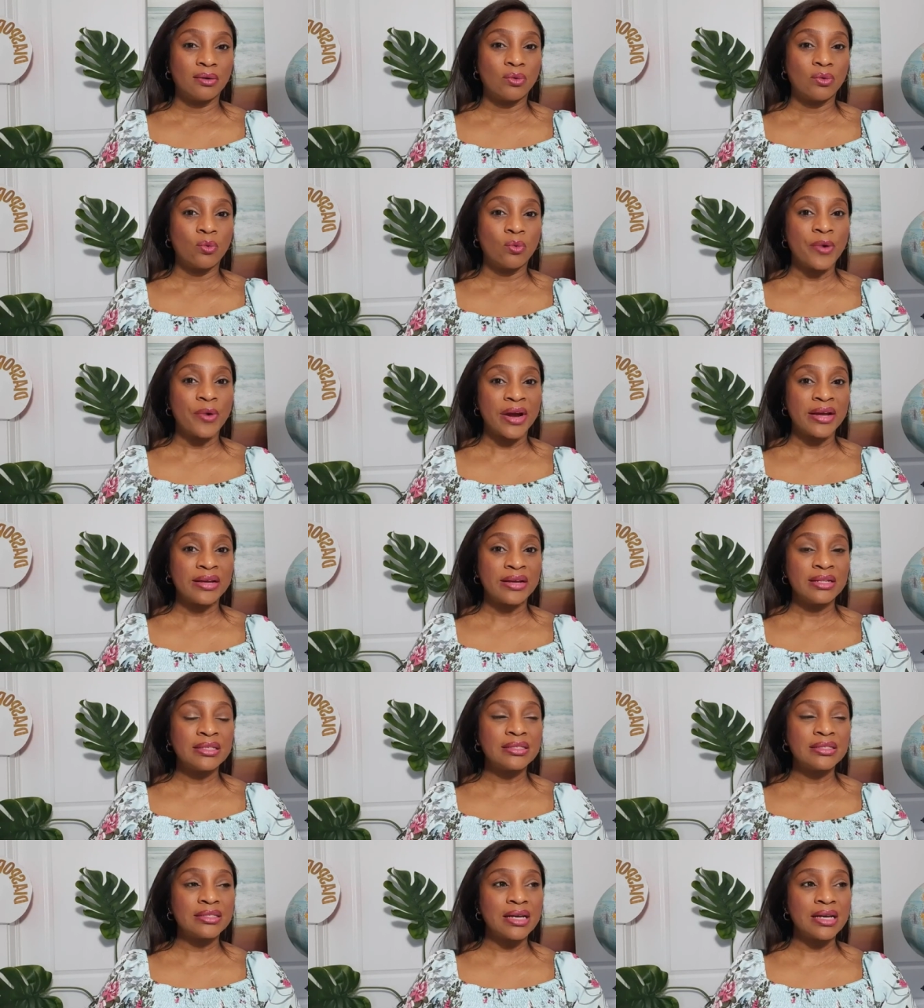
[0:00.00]
where
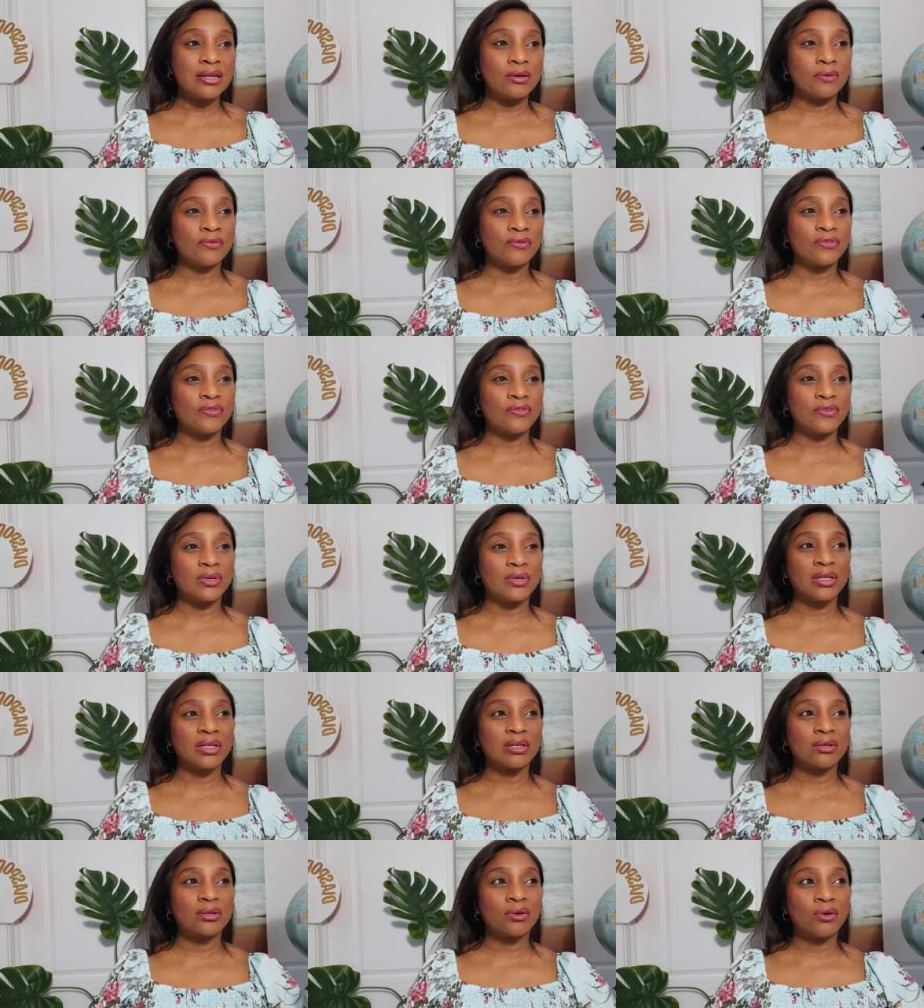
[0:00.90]
instead of
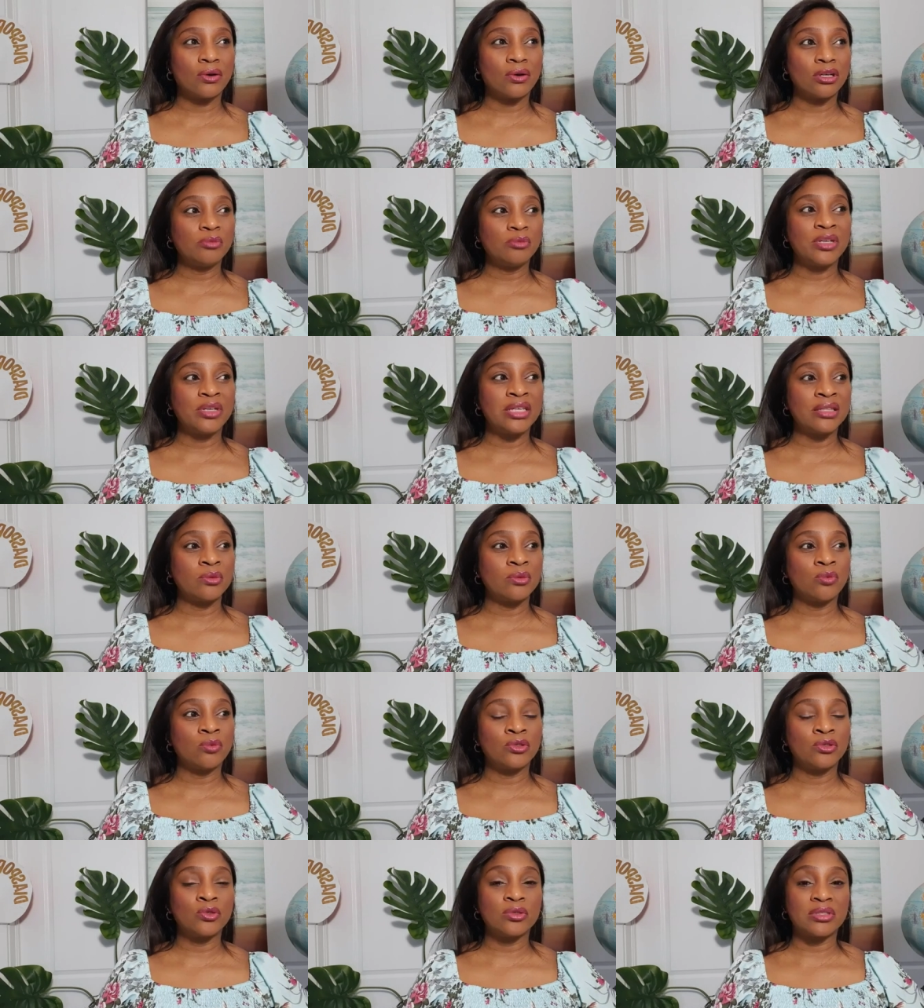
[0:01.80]
God being the
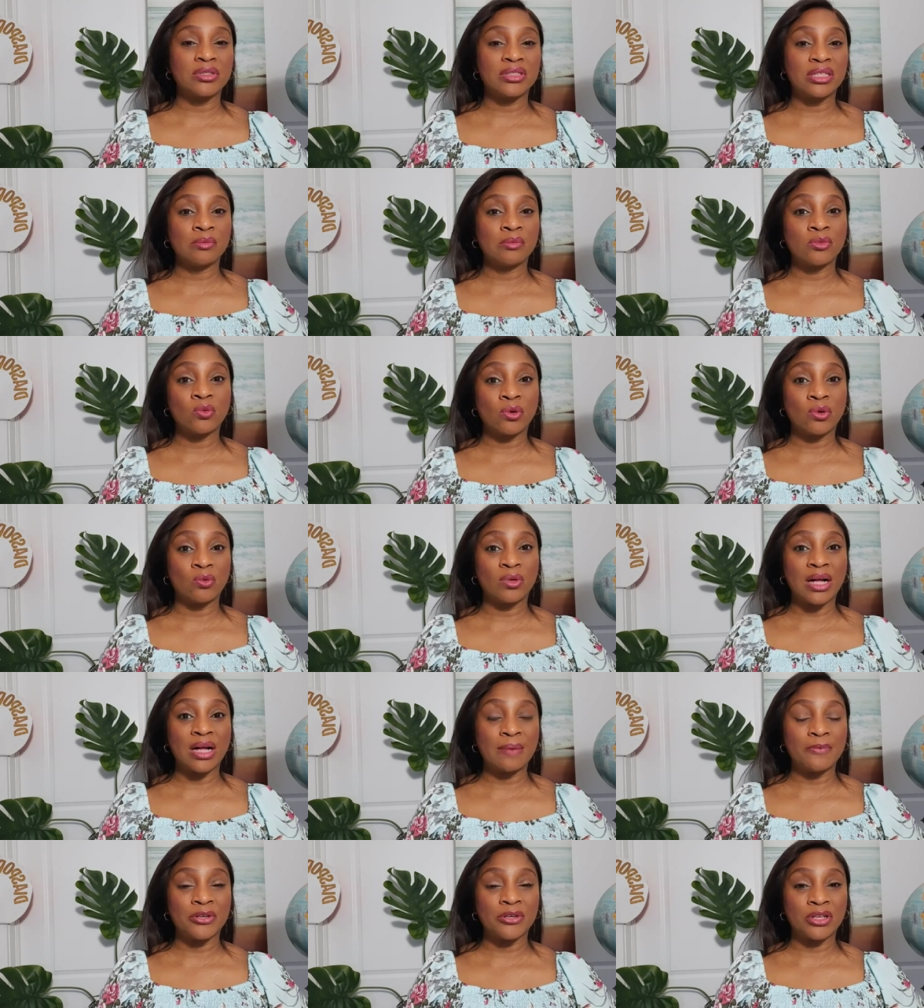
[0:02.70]
one to determine what will
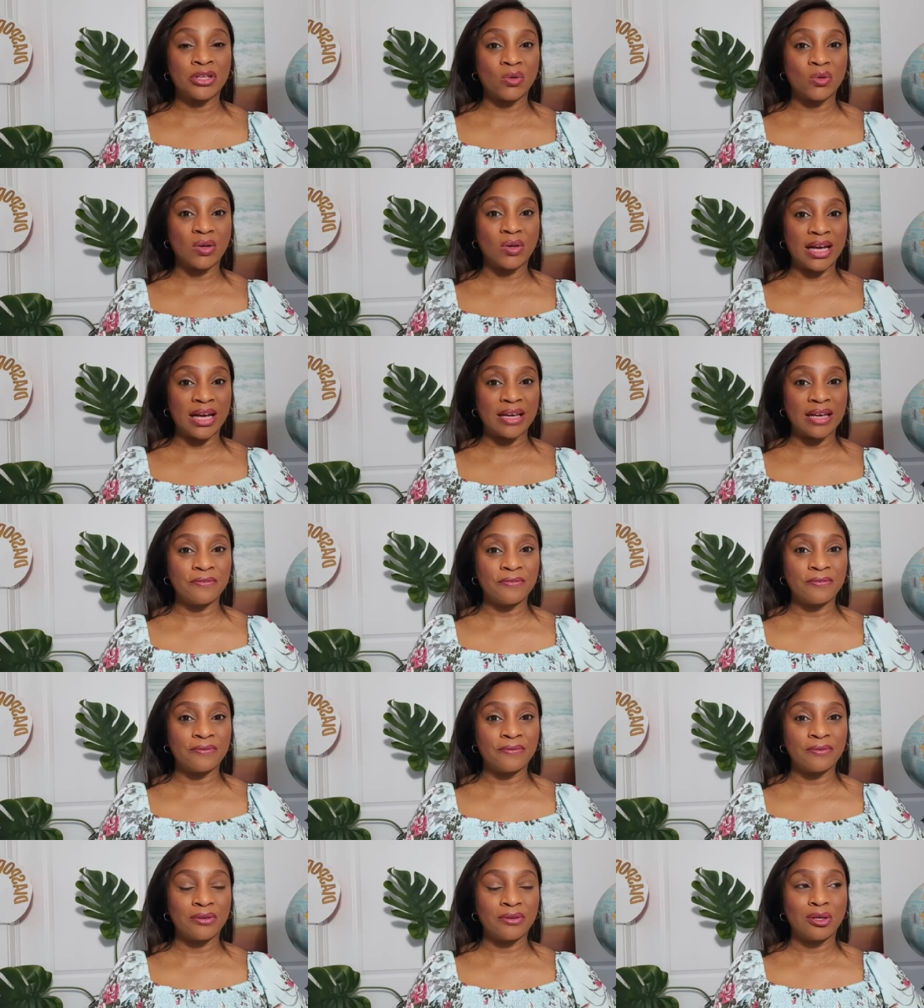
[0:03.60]
happen in your
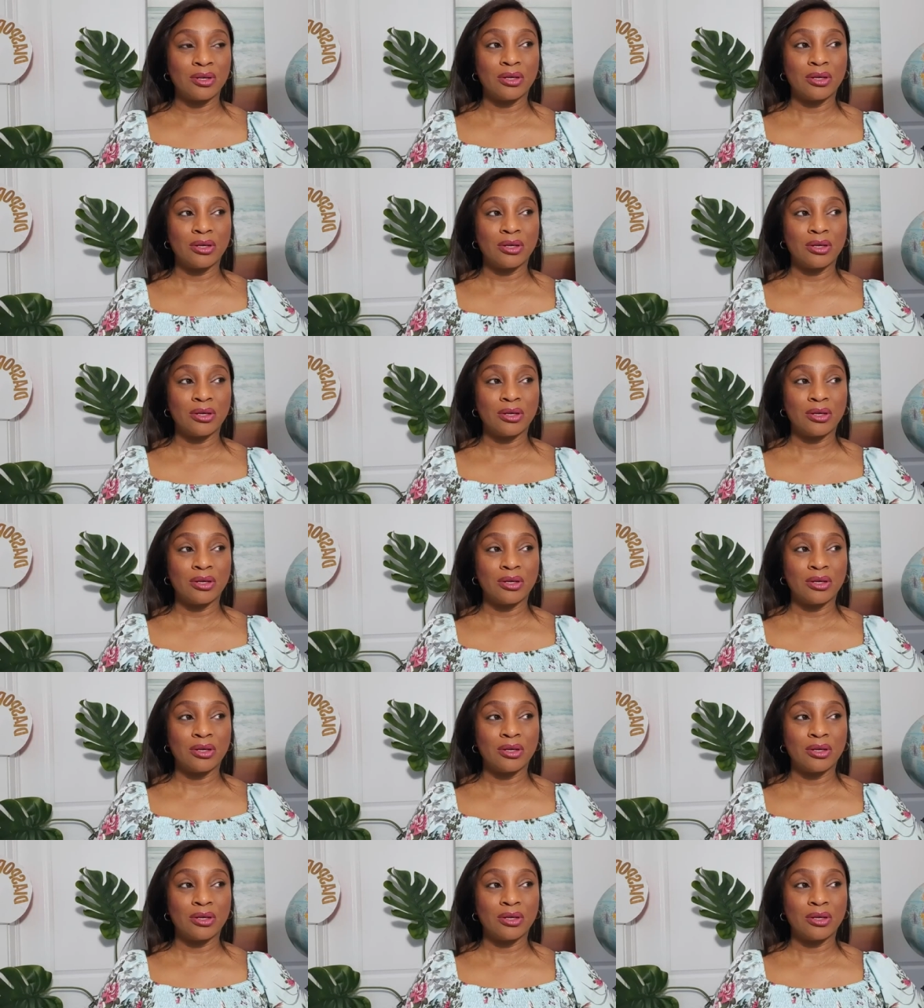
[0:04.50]
life,